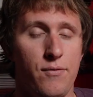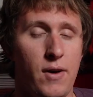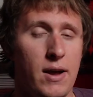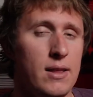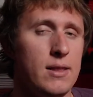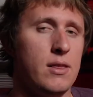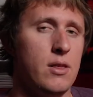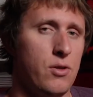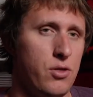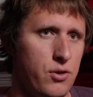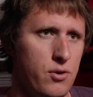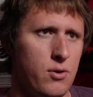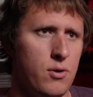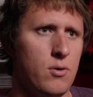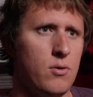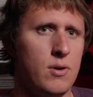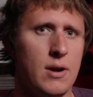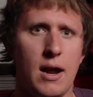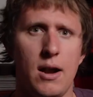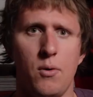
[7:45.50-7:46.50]
Finally, the
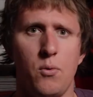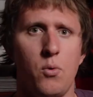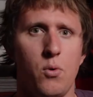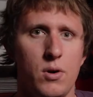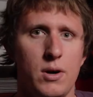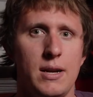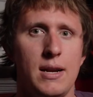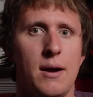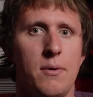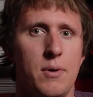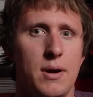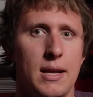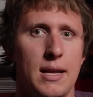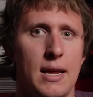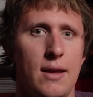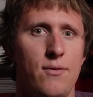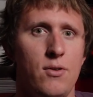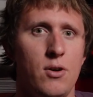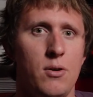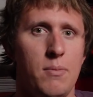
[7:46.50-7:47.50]
third kind of warning I want to
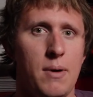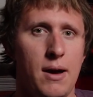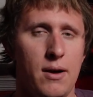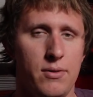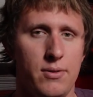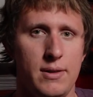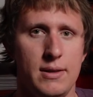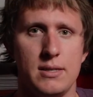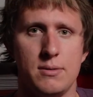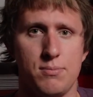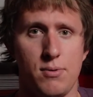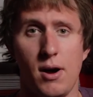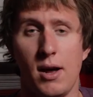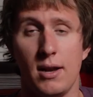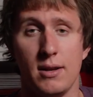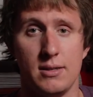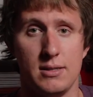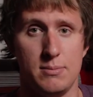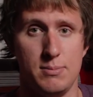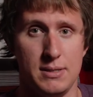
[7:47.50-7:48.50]
give you about this
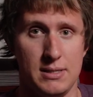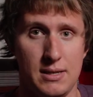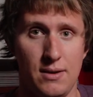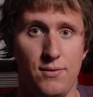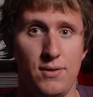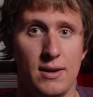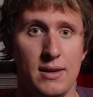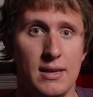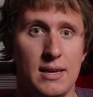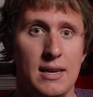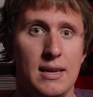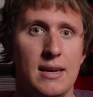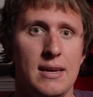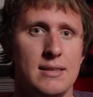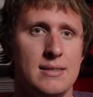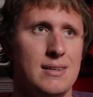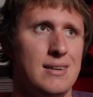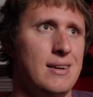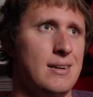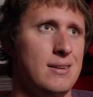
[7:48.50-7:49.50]
product specifically
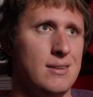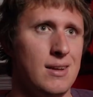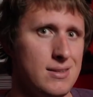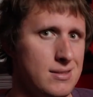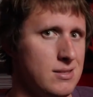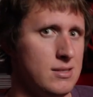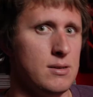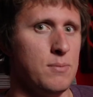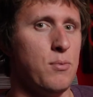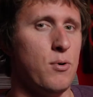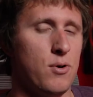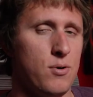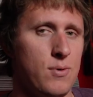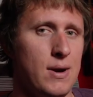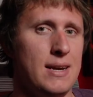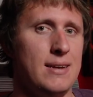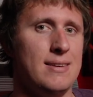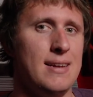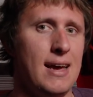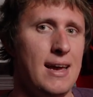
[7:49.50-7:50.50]
is that it doesn't support
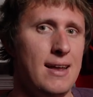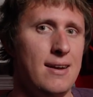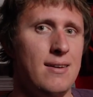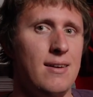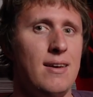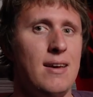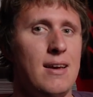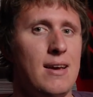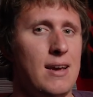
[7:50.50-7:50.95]
RAID 10.